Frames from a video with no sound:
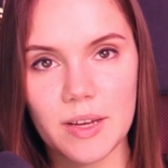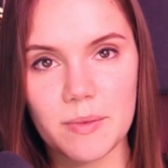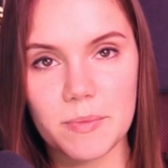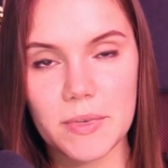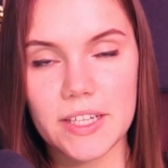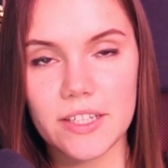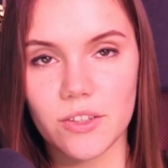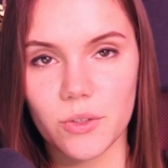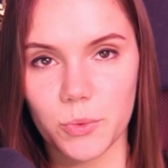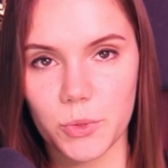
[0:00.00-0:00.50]

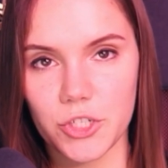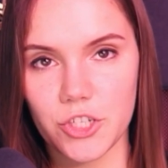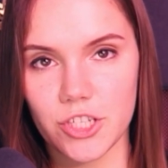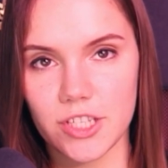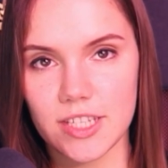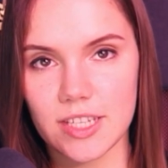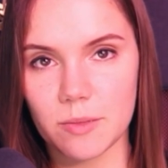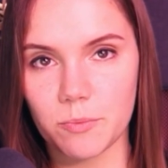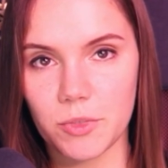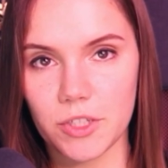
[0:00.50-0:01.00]
make the
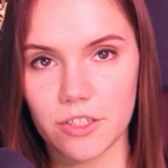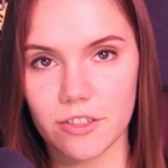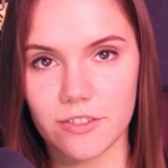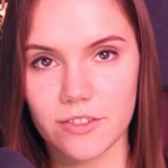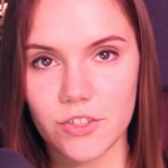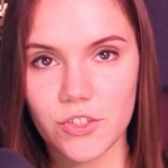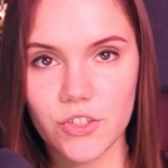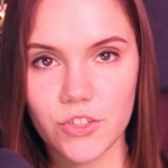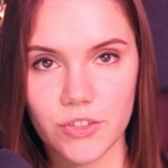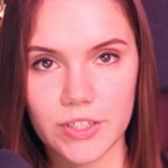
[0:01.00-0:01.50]
widgets appear
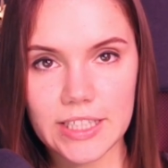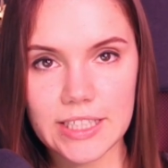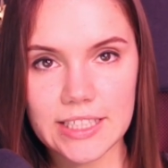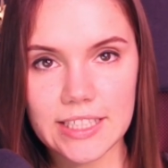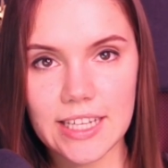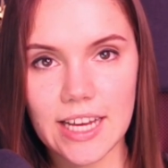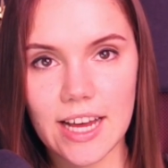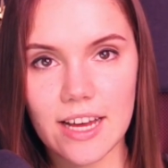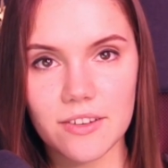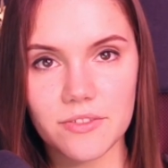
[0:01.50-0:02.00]
on screen
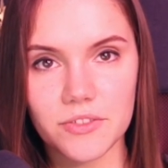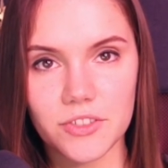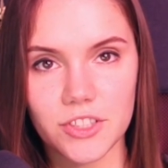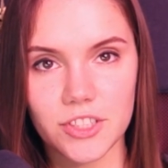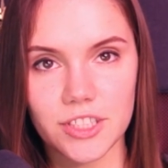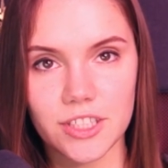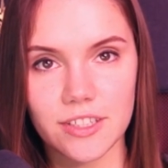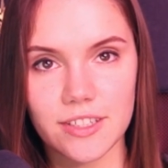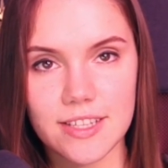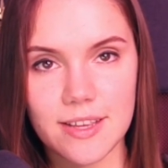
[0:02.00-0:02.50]

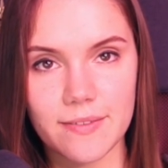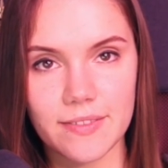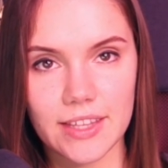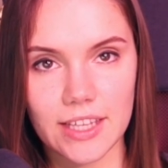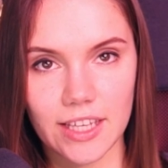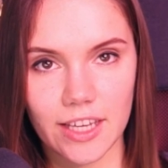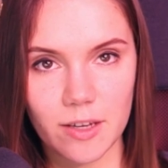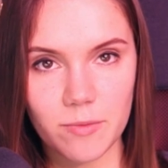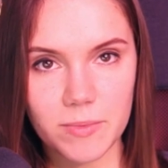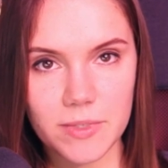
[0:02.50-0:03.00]
after something
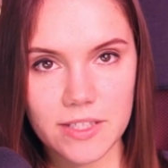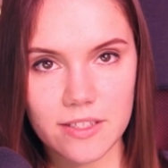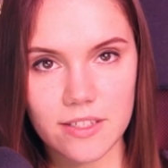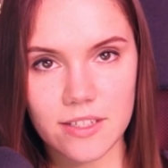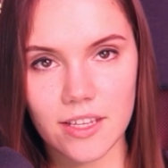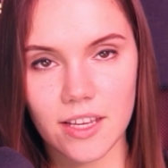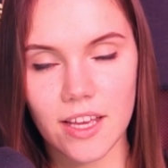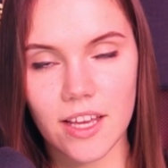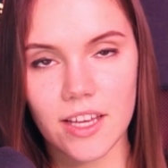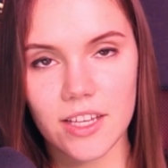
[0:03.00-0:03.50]
happens.